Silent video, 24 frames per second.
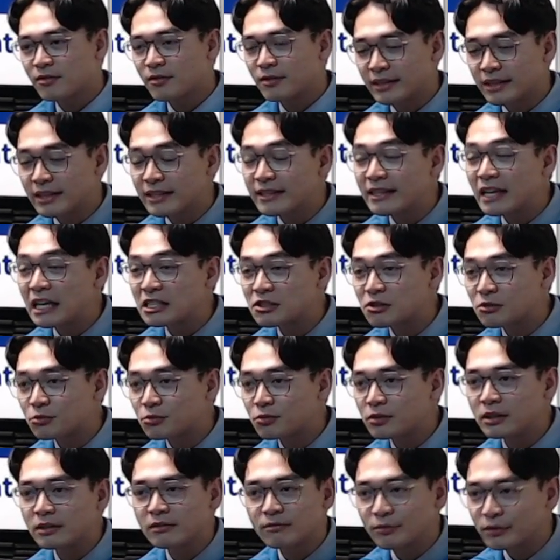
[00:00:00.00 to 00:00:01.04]
it doesn't
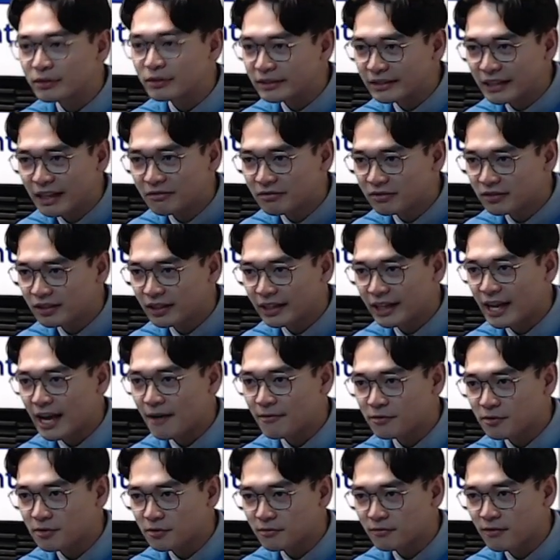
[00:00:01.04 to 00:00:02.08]
work, we definitely have
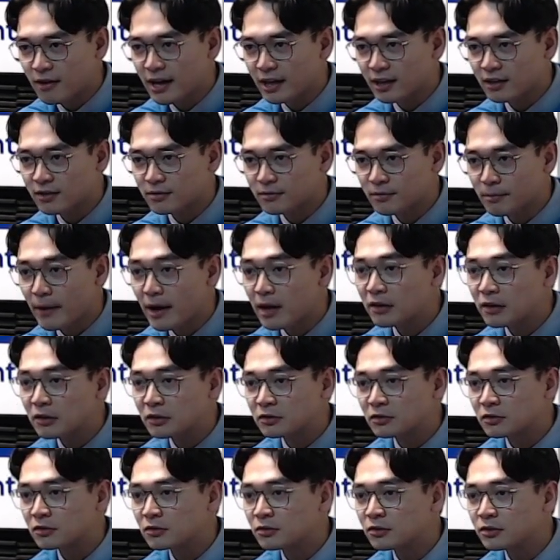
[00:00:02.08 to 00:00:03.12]
to find a better
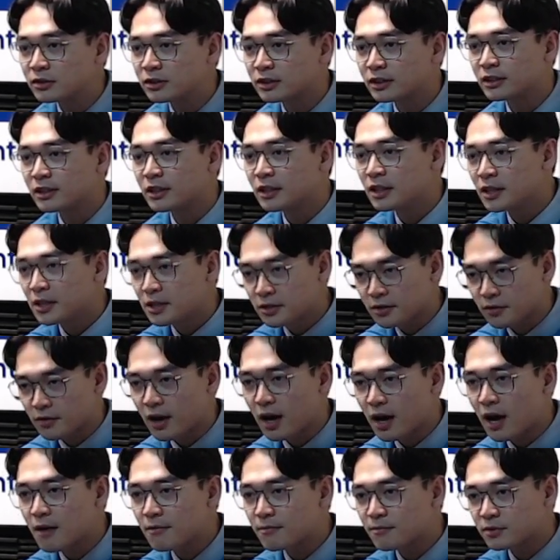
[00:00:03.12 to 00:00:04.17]
solution to
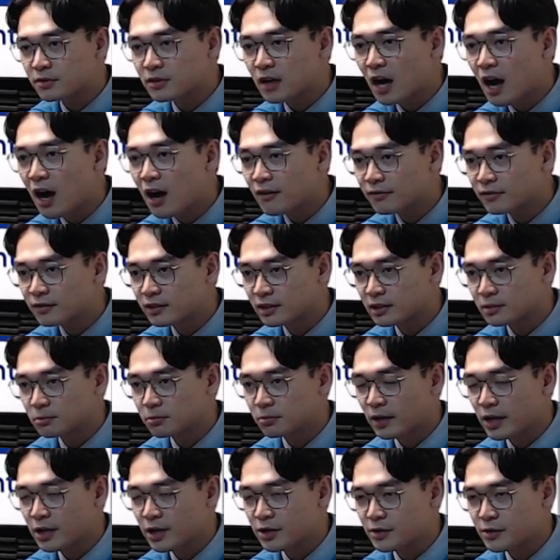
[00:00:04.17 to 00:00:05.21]
help solve this
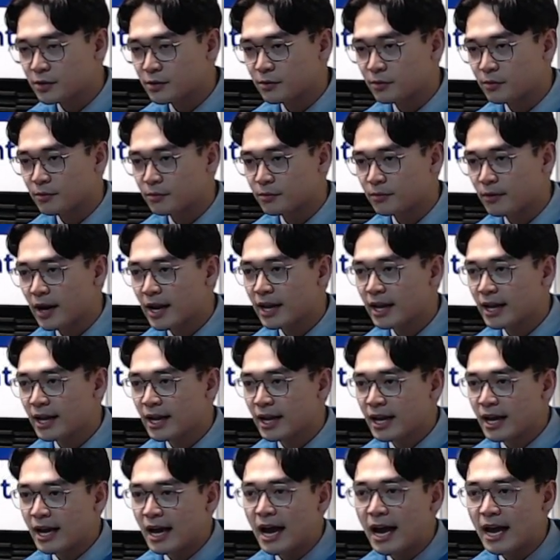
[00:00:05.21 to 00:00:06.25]
issue, right?
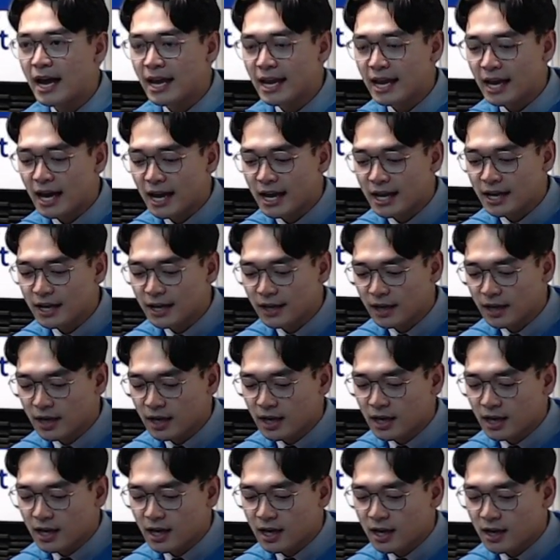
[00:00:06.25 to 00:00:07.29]
I
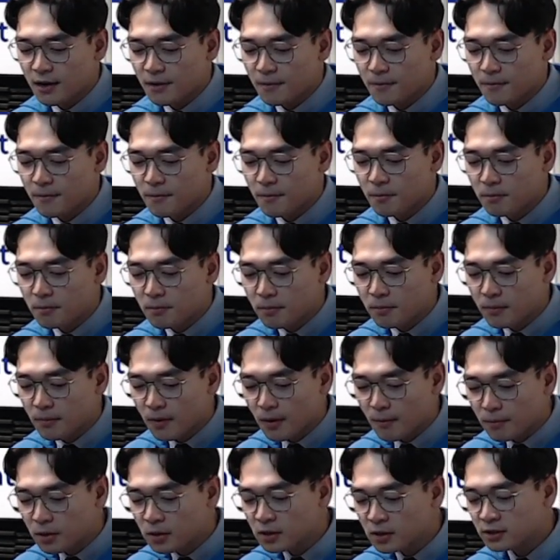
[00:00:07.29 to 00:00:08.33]

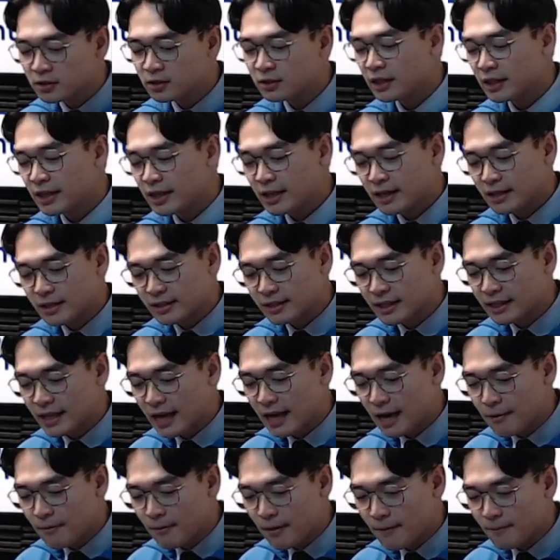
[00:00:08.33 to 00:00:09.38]
personally, since
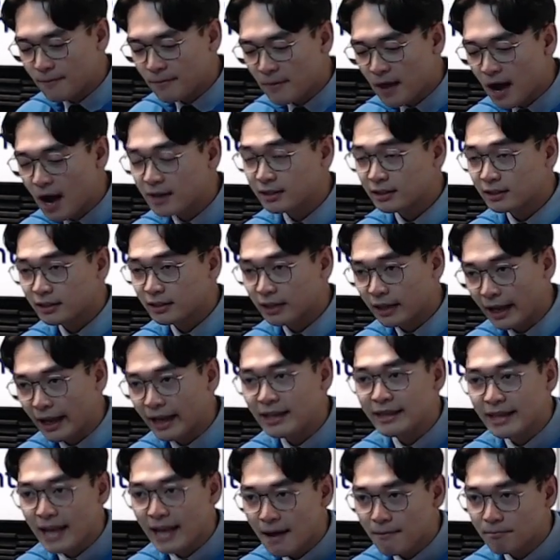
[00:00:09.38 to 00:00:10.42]
I'm not
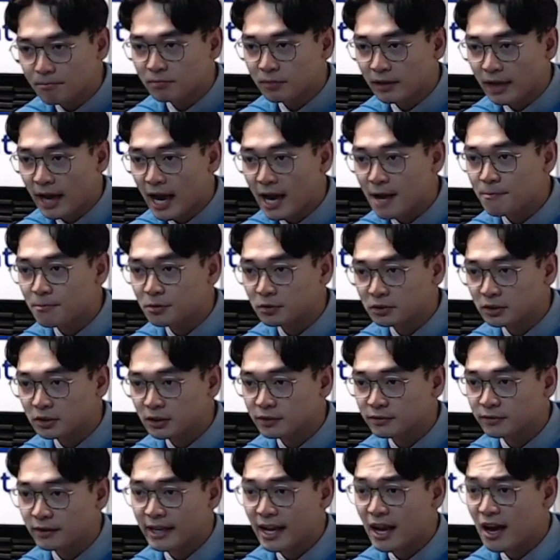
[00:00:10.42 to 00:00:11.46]
in that kind of position
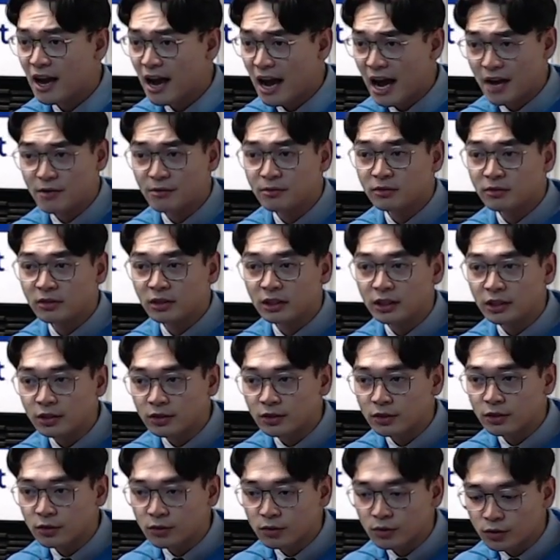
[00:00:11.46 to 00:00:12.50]
right now, I don't really
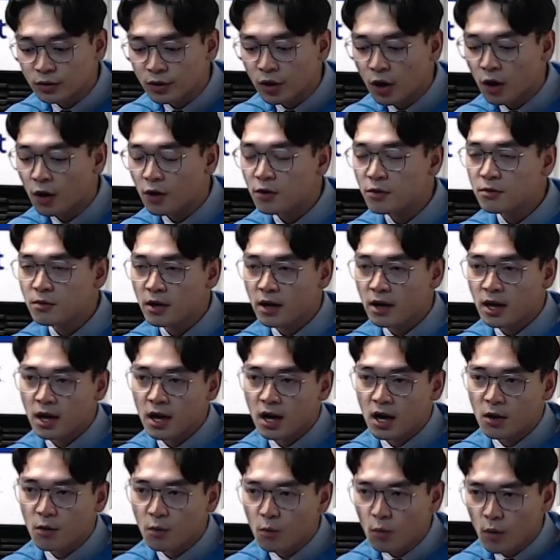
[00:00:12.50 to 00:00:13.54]
know
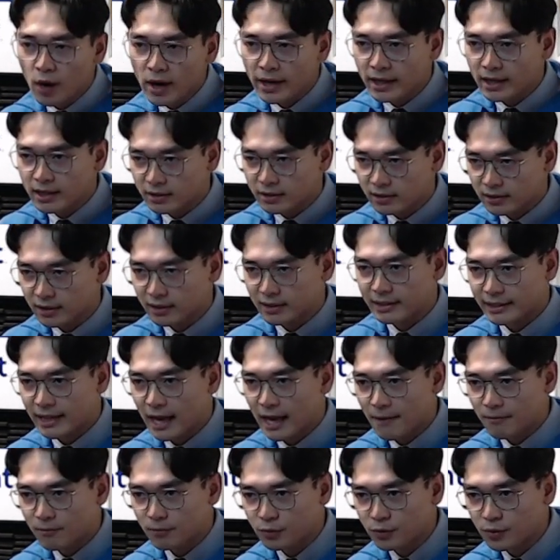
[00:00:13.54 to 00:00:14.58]
what is the
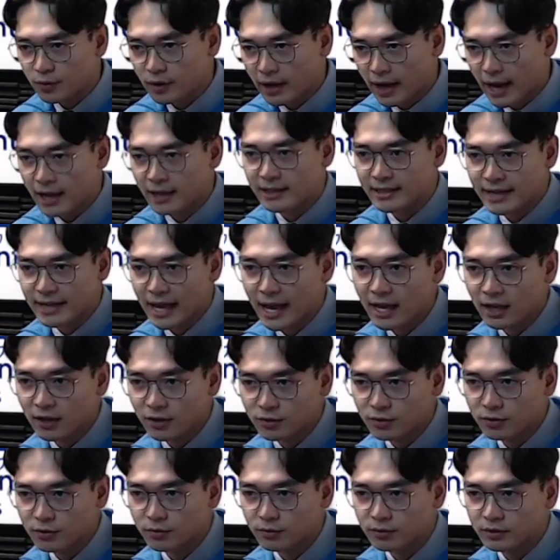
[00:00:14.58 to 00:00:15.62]
step you can take
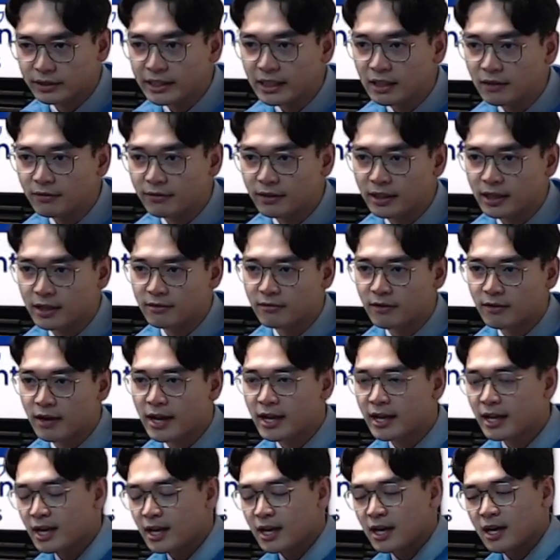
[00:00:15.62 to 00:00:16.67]
to deal with it,
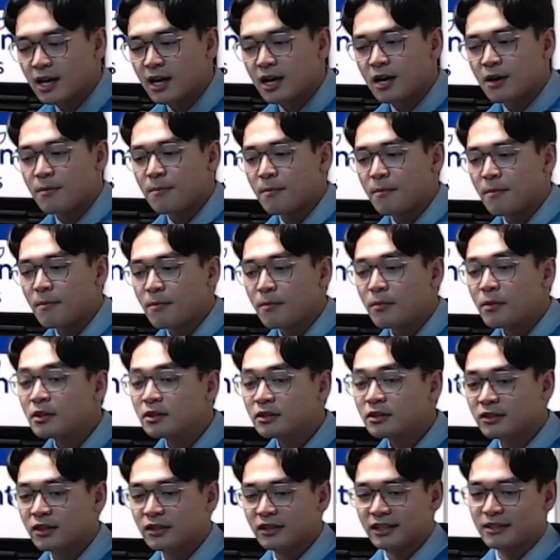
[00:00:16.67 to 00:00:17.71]
right?
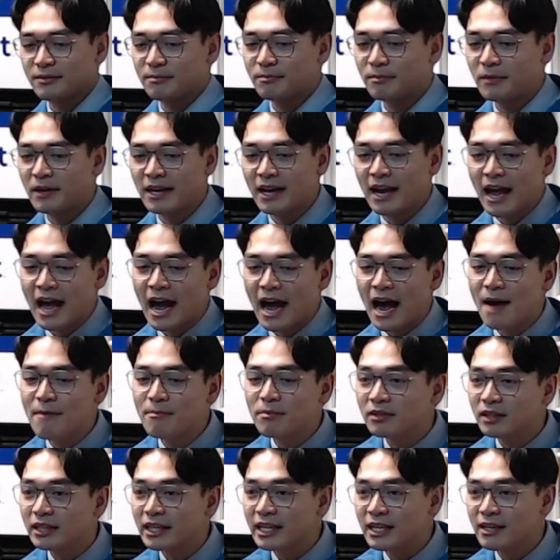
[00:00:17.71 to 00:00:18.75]
Personally, but I
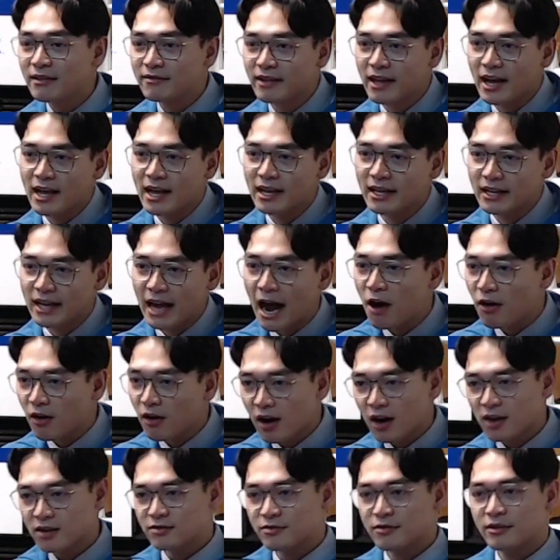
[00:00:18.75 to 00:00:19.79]
believe that our
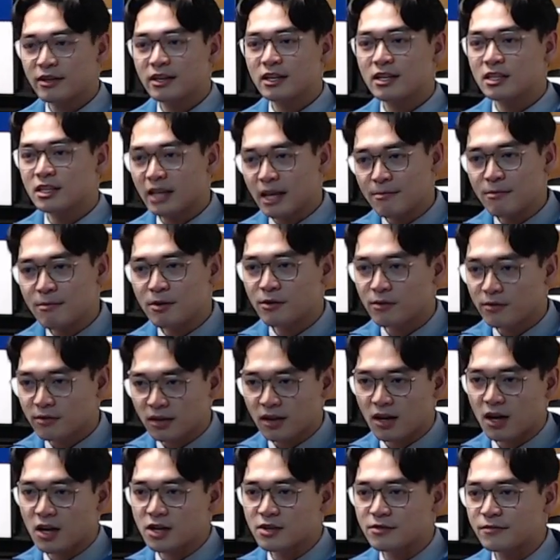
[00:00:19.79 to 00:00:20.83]
country is an immigrant
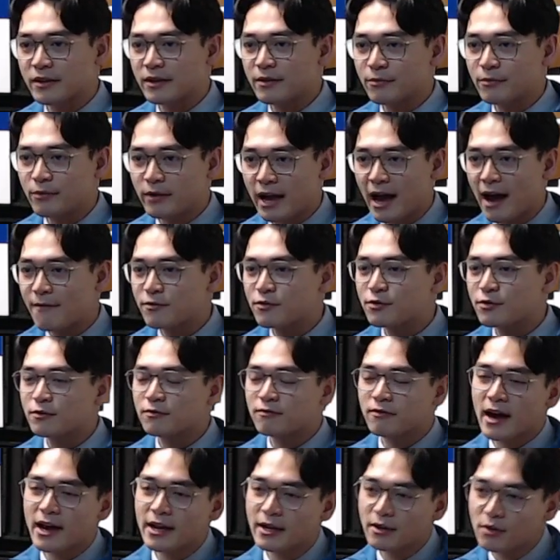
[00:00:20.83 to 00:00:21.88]
country. We have to
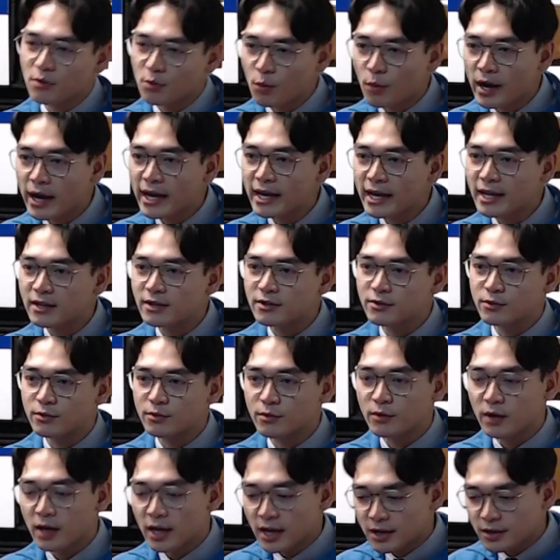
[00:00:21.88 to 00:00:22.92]
find a way
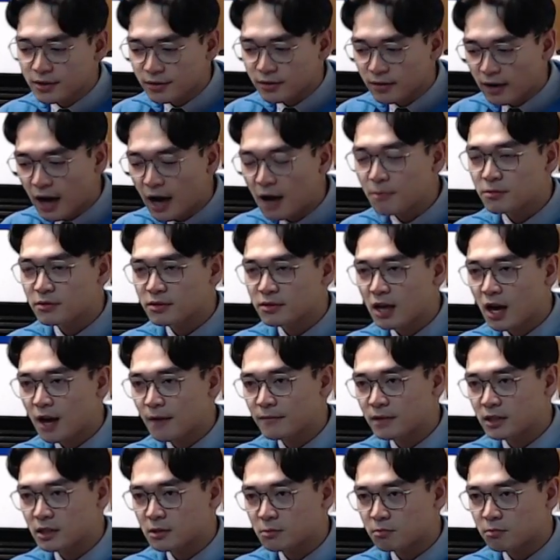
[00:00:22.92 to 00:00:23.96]
to help solve
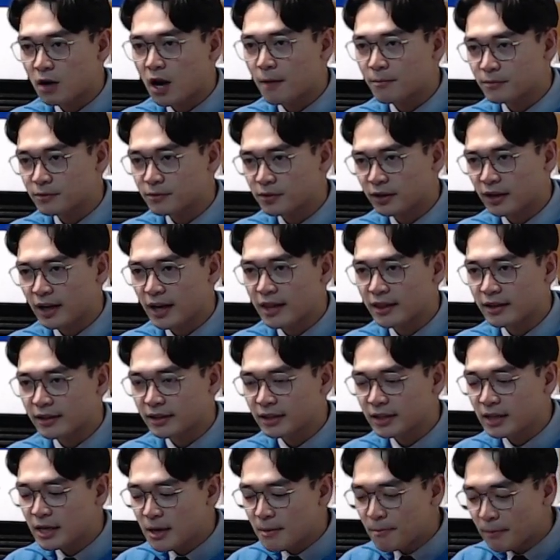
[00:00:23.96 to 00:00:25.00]
this problem together.
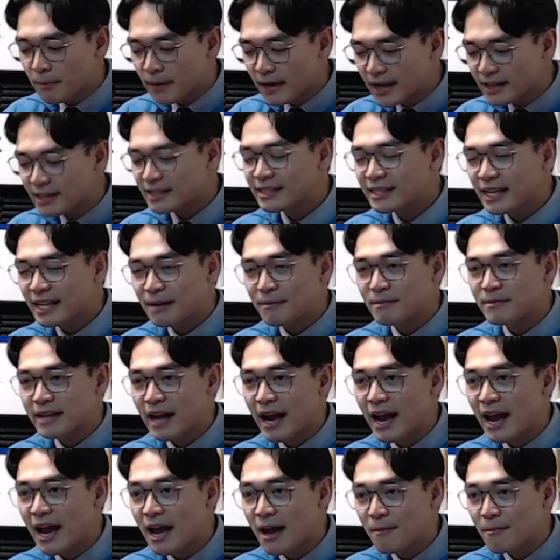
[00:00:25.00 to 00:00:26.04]
But at the same
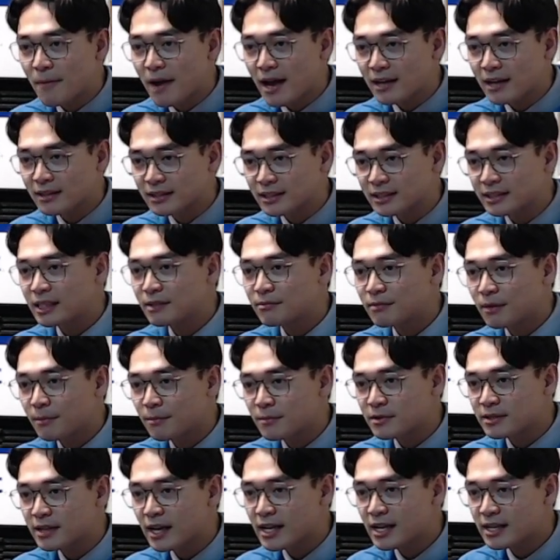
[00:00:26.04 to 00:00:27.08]
time, as a state
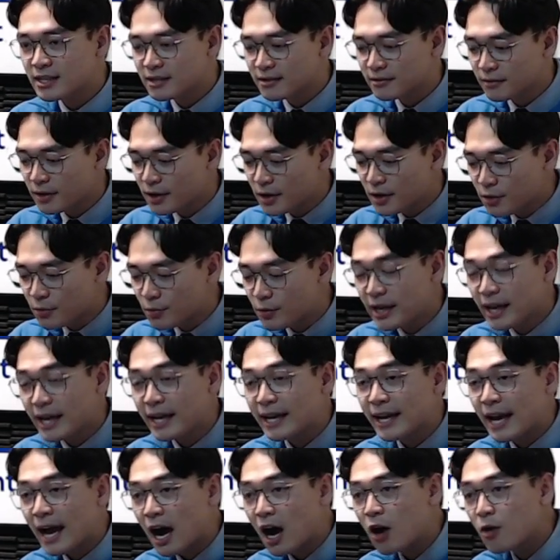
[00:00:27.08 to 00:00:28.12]
representative, we can
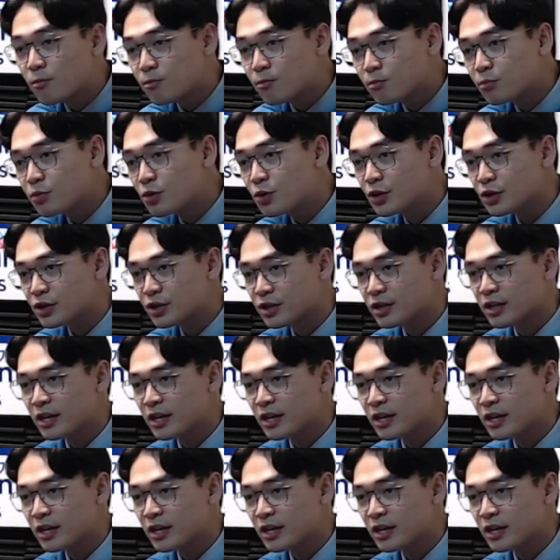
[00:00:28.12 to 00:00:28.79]
help push